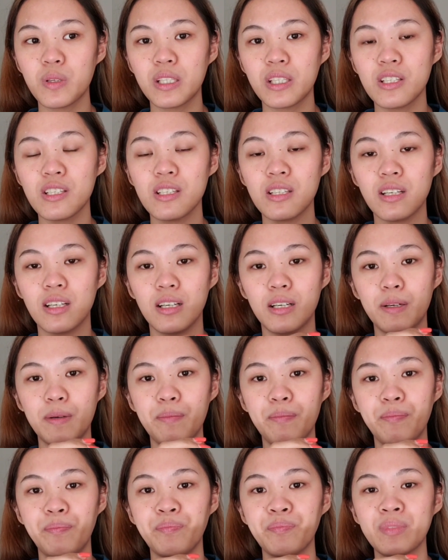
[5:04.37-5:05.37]
will
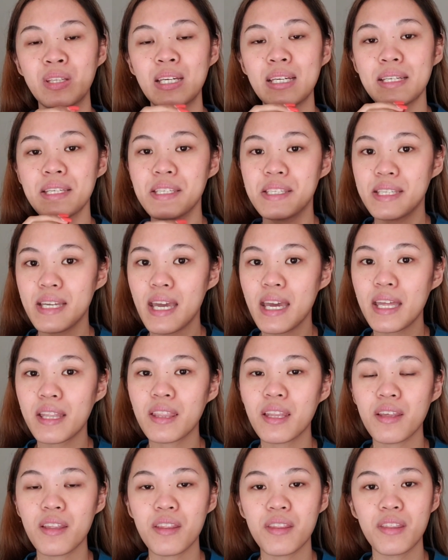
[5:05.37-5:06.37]

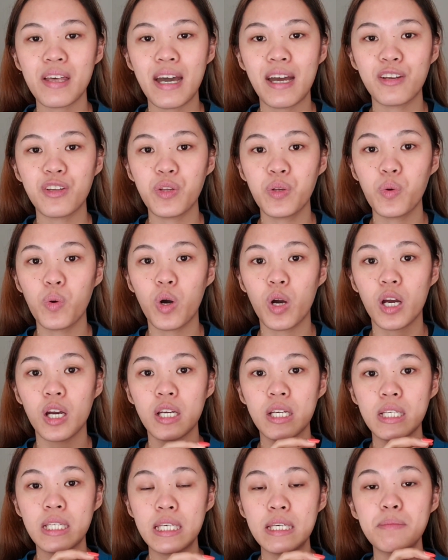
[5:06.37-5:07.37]
state that you
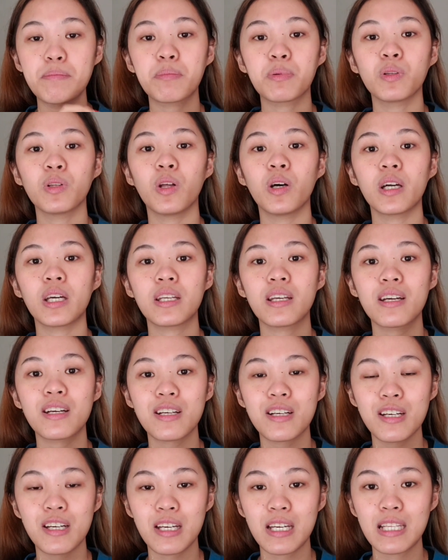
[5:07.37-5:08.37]
are employed
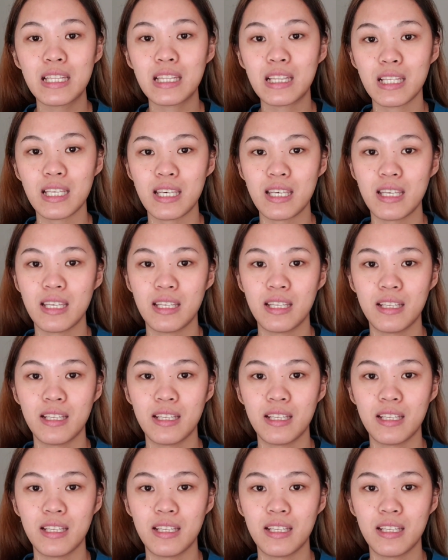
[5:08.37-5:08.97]
currently